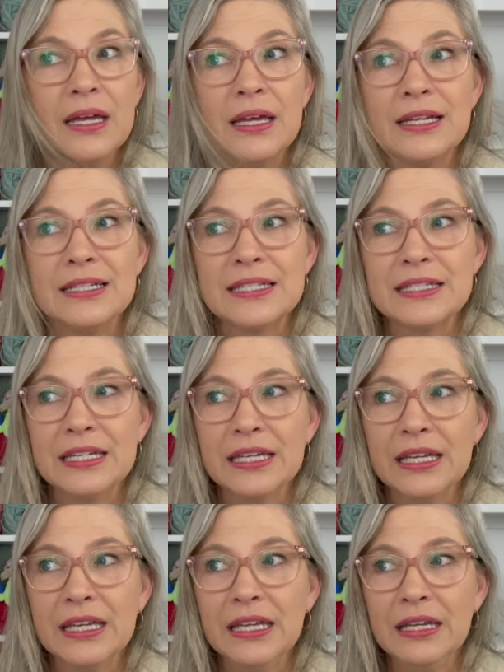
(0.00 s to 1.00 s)
and
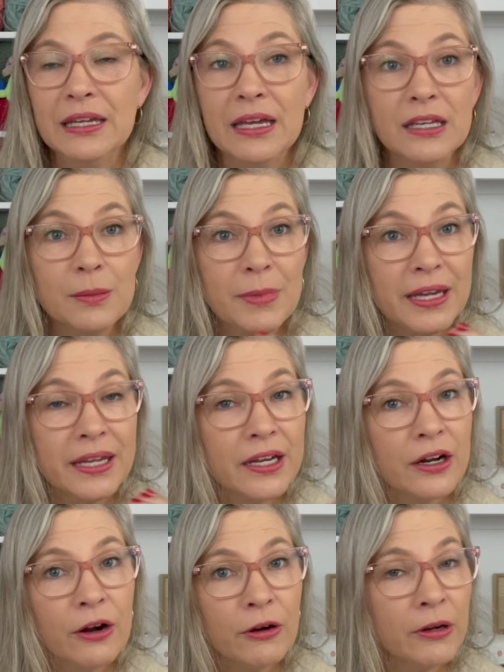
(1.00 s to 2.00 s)
sticky and you may get
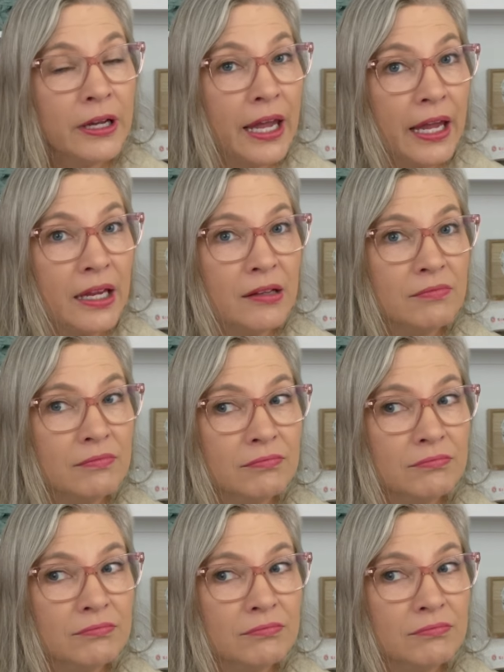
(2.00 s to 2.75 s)
a hurricane.